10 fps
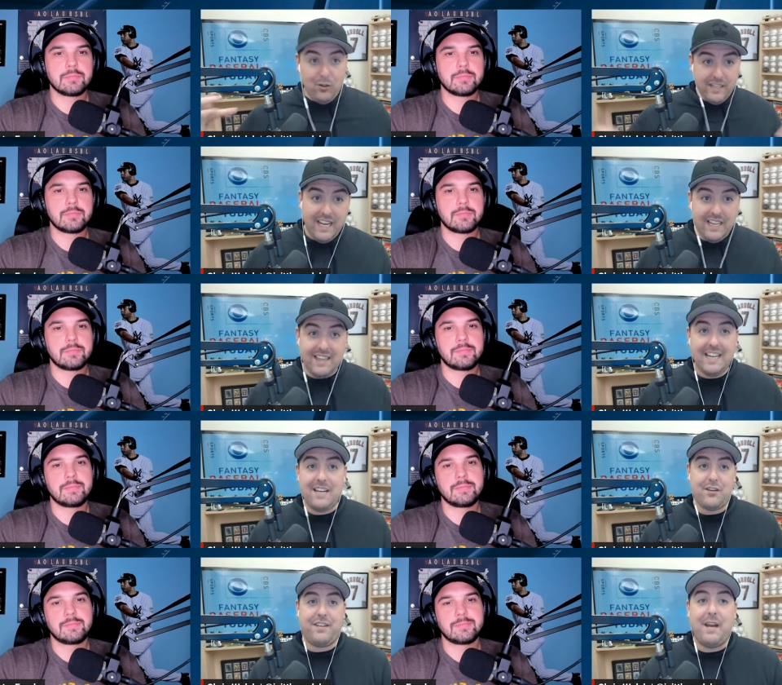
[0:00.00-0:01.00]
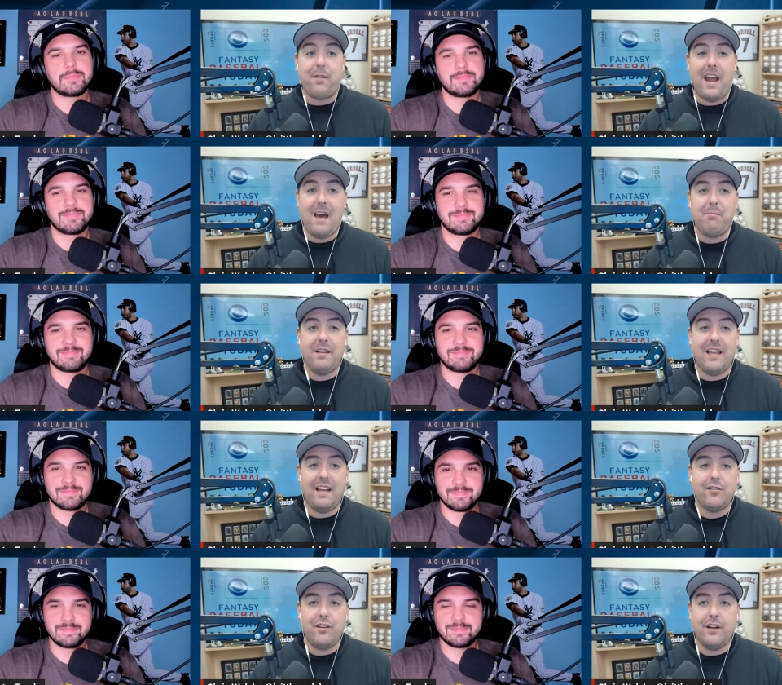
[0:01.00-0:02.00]
Speaker 1: Colt Keith, and it just never happened
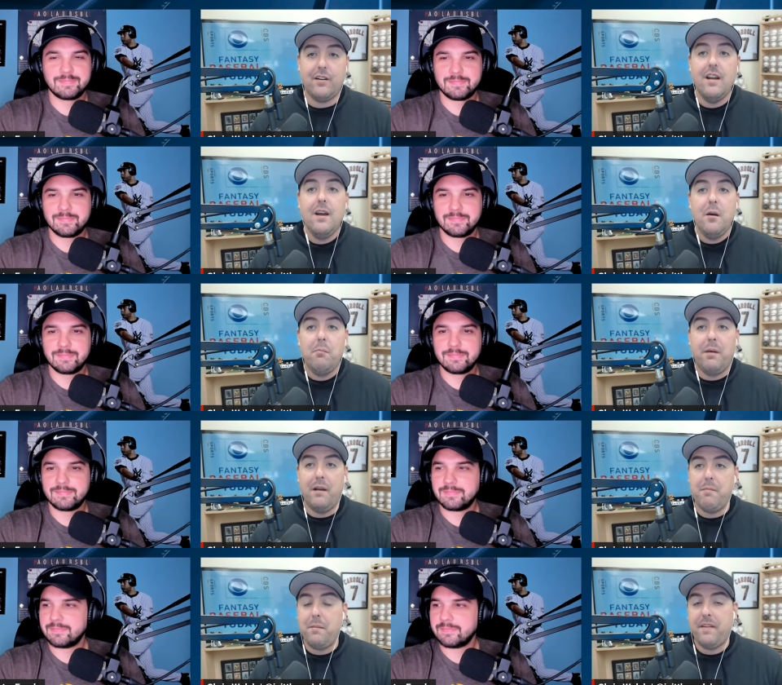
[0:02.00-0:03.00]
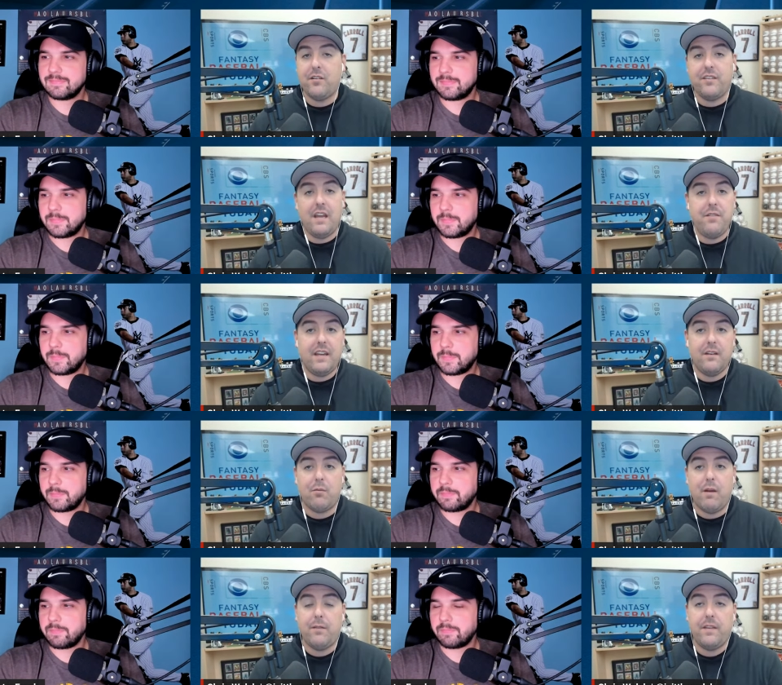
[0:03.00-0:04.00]
last year, but maybe they're saving
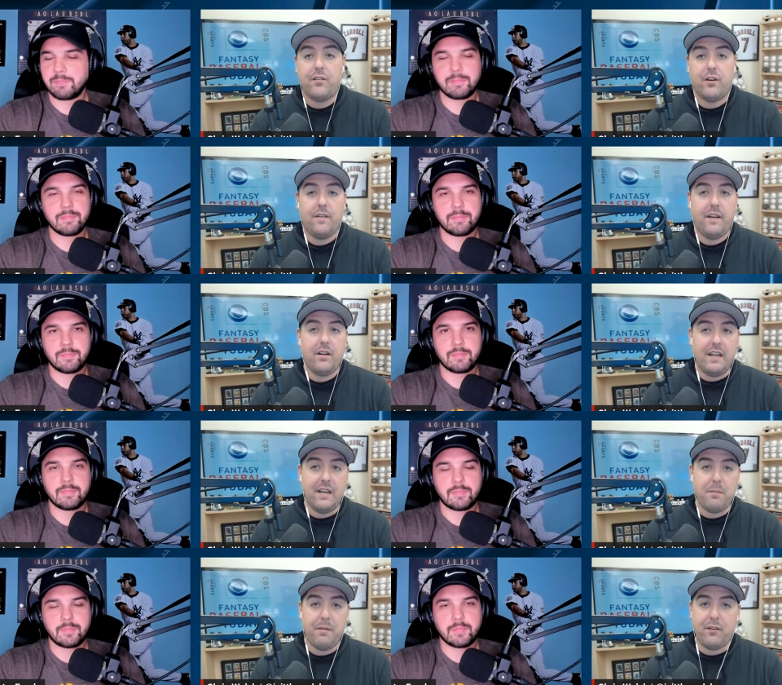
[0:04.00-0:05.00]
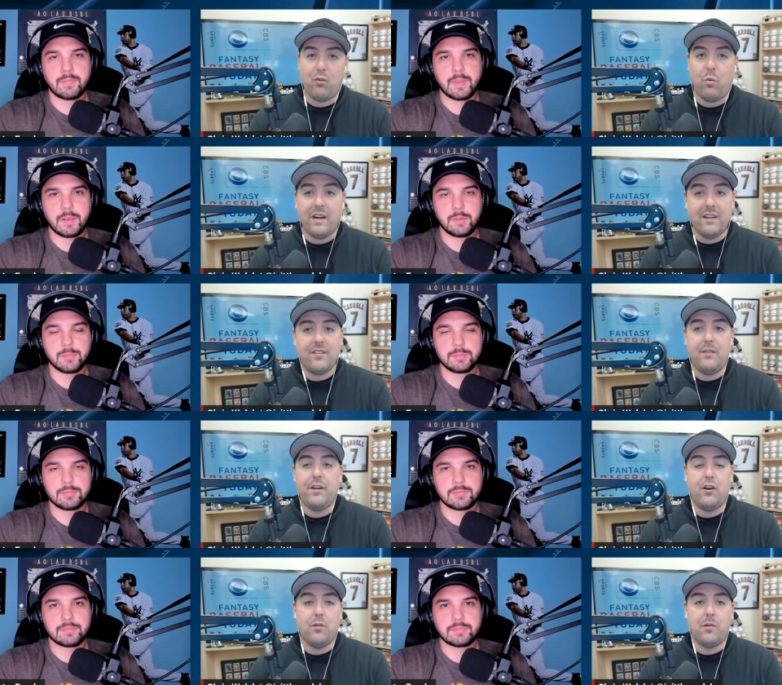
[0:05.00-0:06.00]
it right for the start of the year. He ended up having
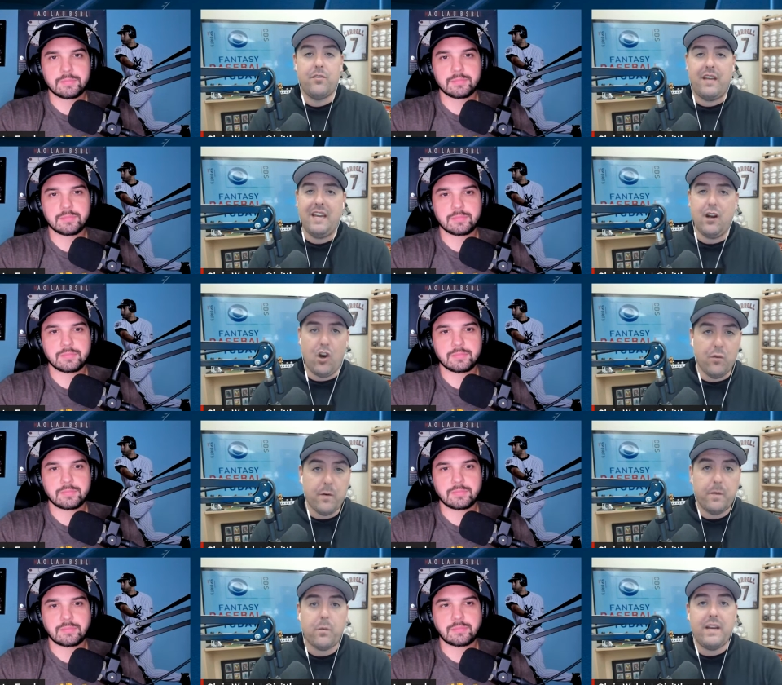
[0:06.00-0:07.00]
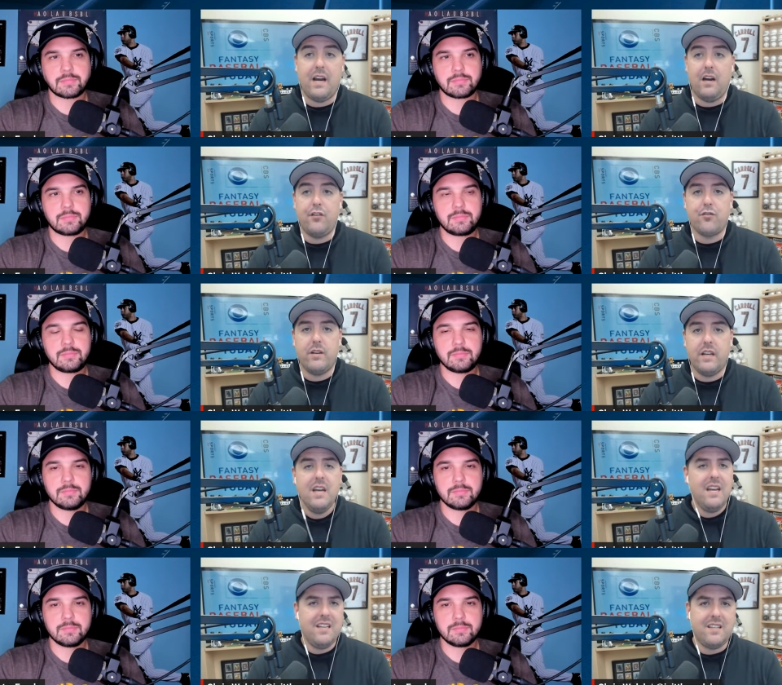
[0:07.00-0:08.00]
twenty-seven homers. He hit over three
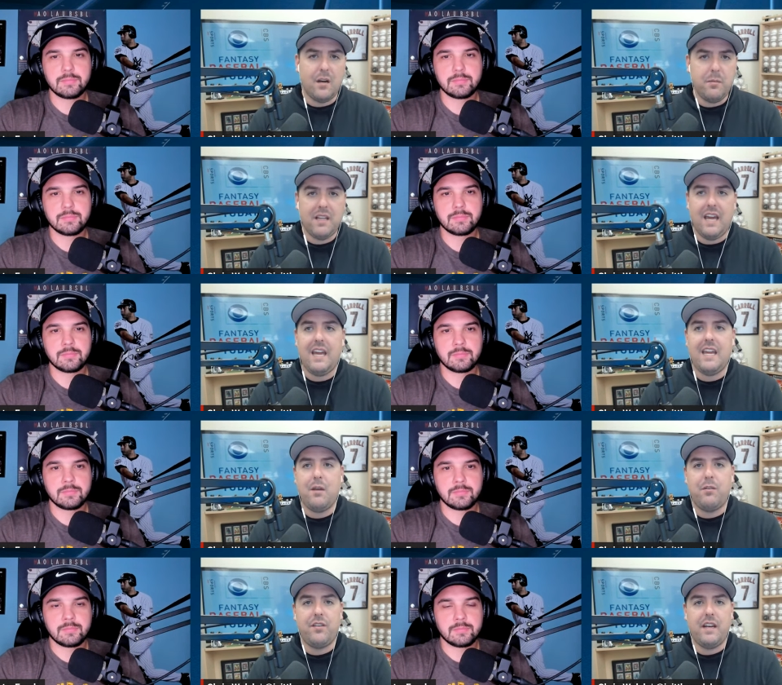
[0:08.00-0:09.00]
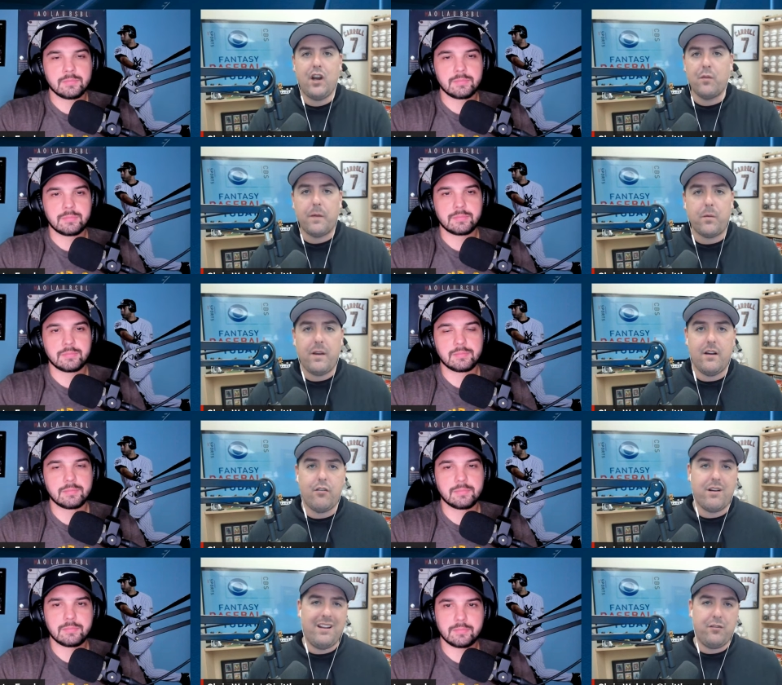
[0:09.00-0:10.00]
hundred in double A. He was hitting over three
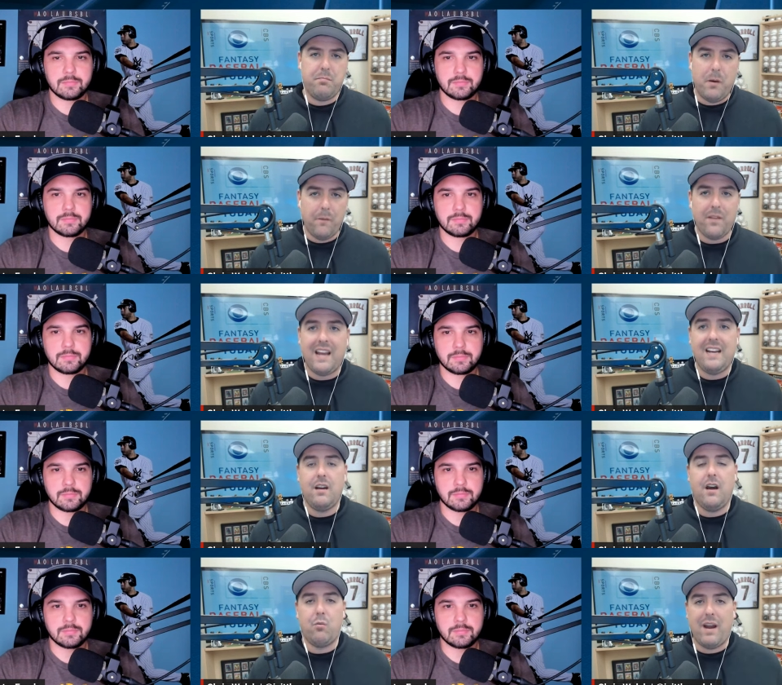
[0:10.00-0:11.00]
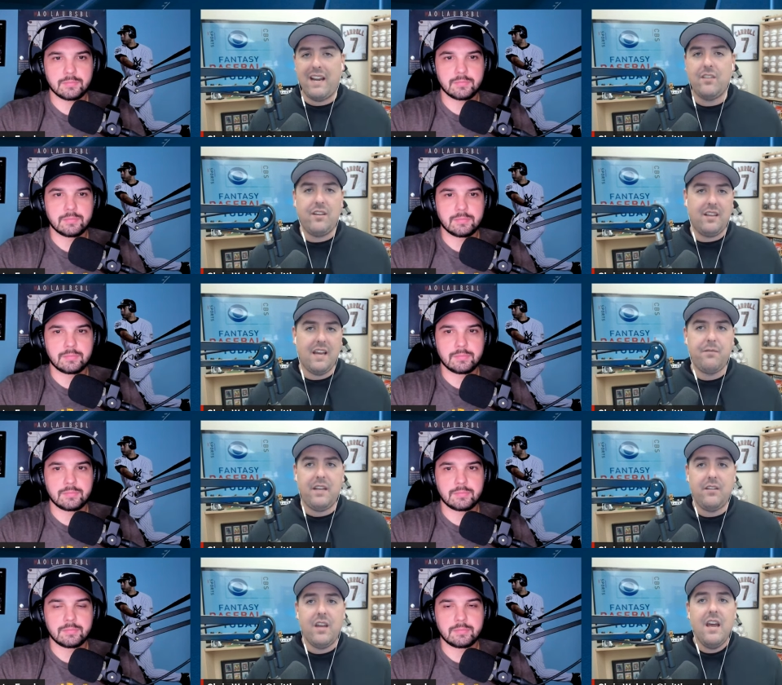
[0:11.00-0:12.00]
hundred against both light, uh, righties and
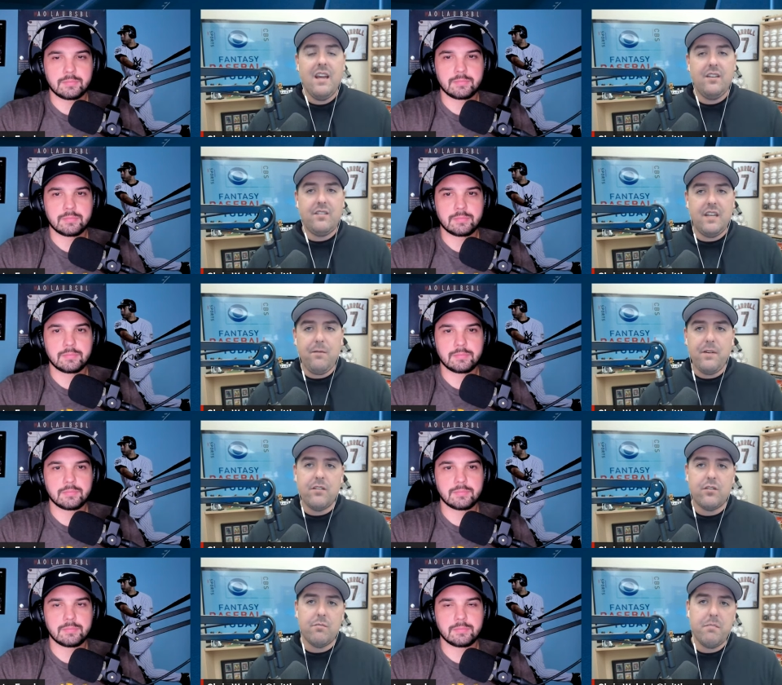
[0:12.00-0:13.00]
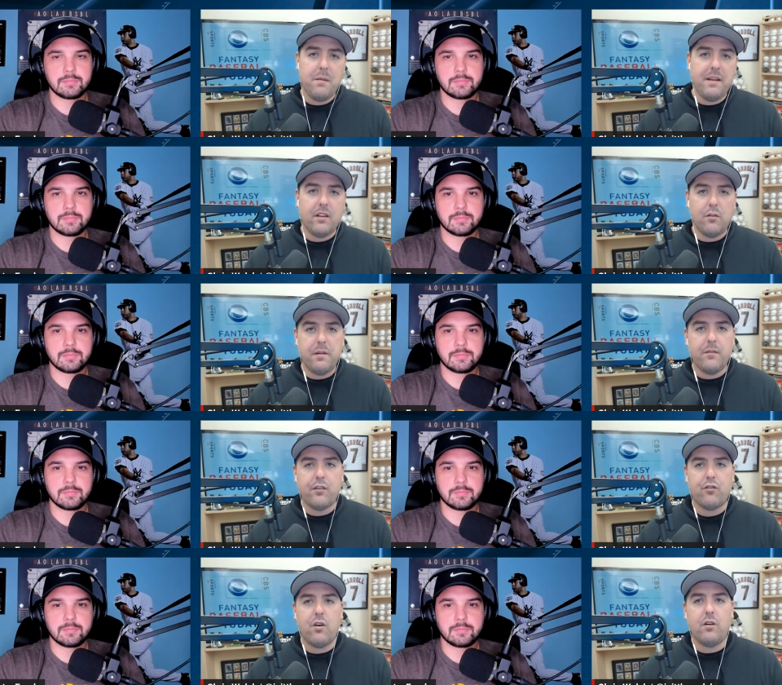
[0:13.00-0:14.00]
lefties. His defense, maybe a little bit
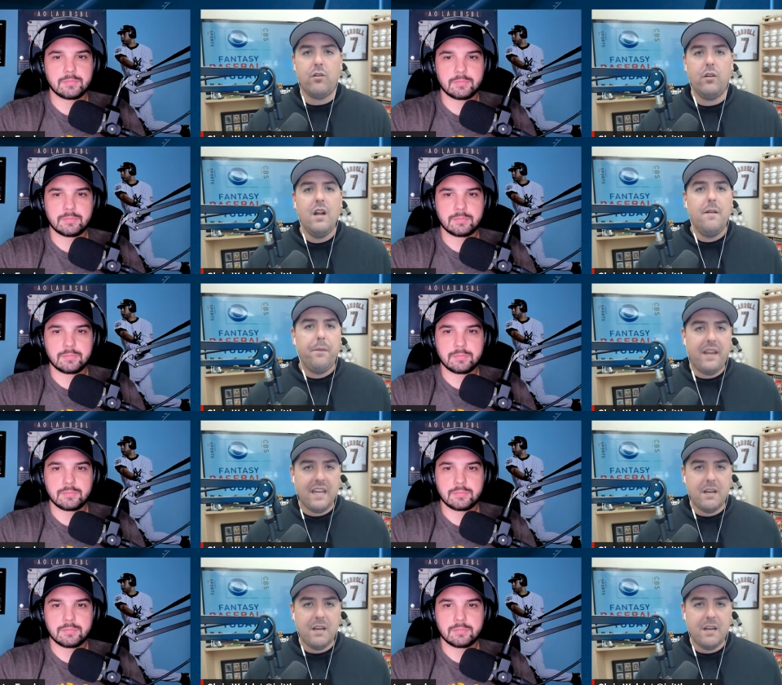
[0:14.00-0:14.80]
of a struggle. Think